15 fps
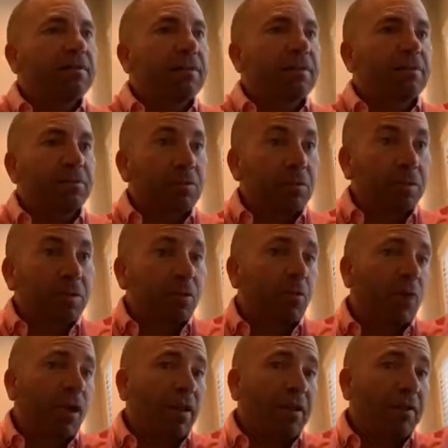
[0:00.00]
improving the
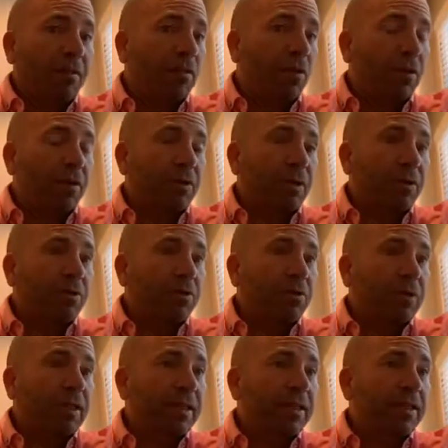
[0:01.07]
quality of water that you
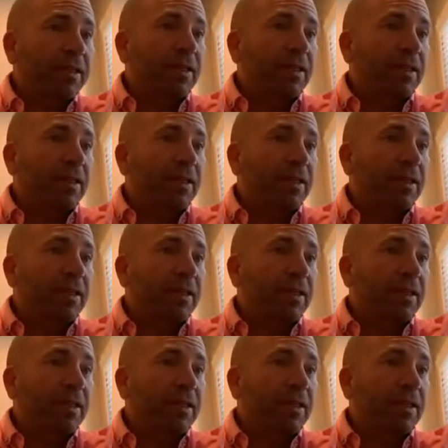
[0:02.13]
drink.